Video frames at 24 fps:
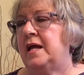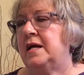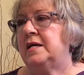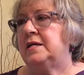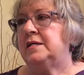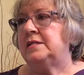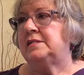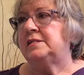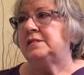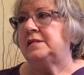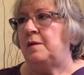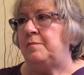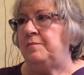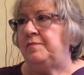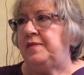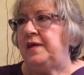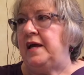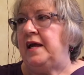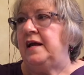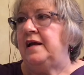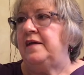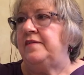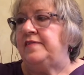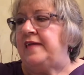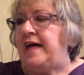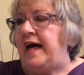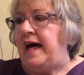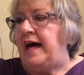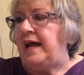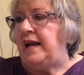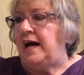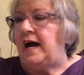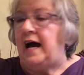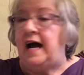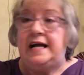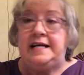something
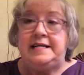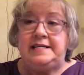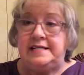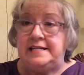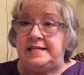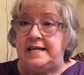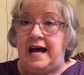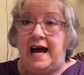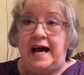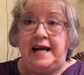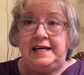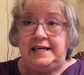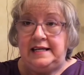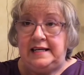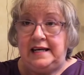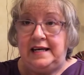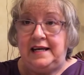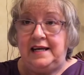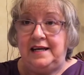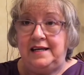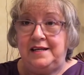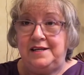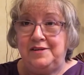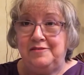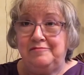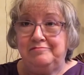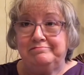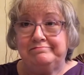that I did not need,